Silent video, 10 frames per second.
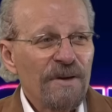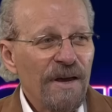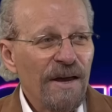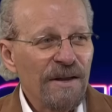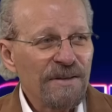
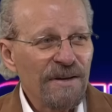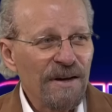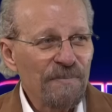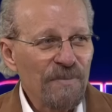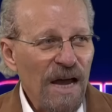And
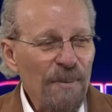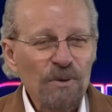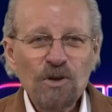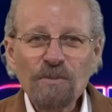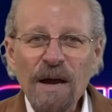I will
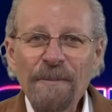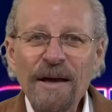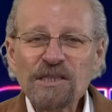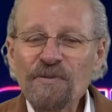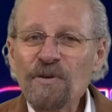do my
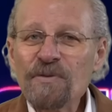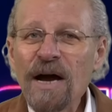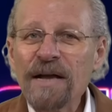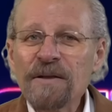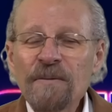best. If you've
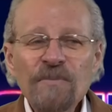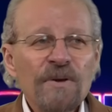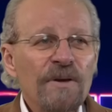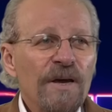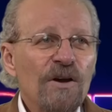got
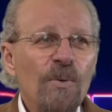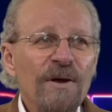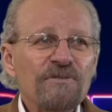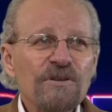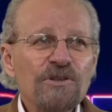a
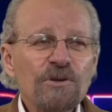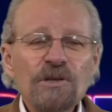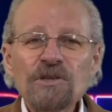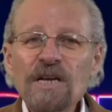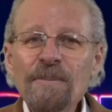question, shoot
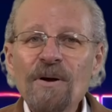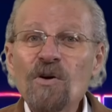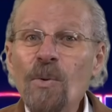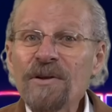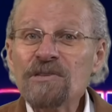us an email,
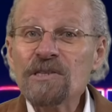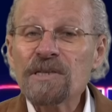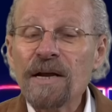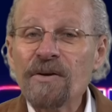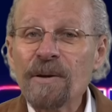
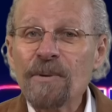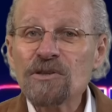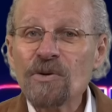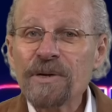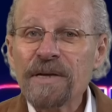
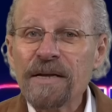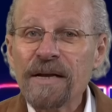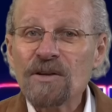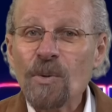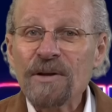
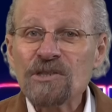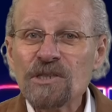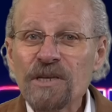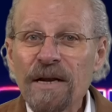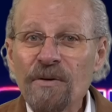questions@lamarzulli.net,
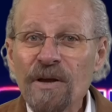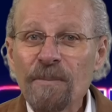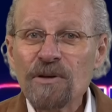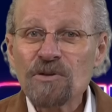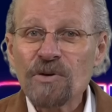
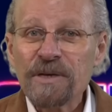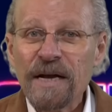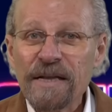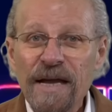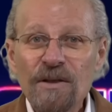
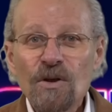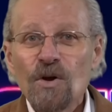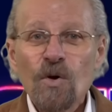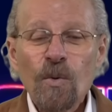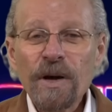questions@lamarzulli.net.
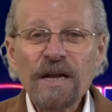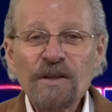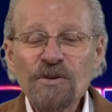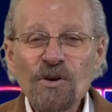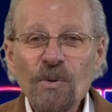We'll get
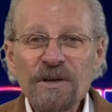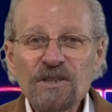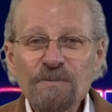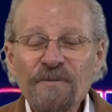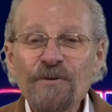into your
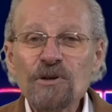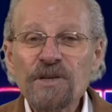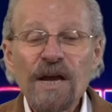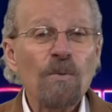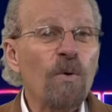questions, but
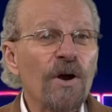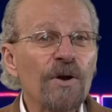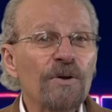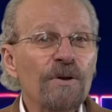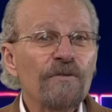first, a
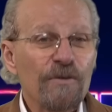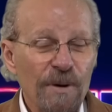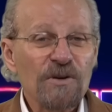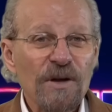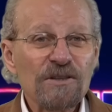word from
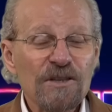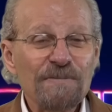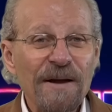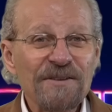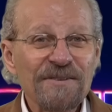our trusted
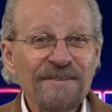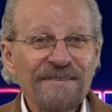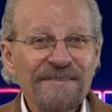sponsor.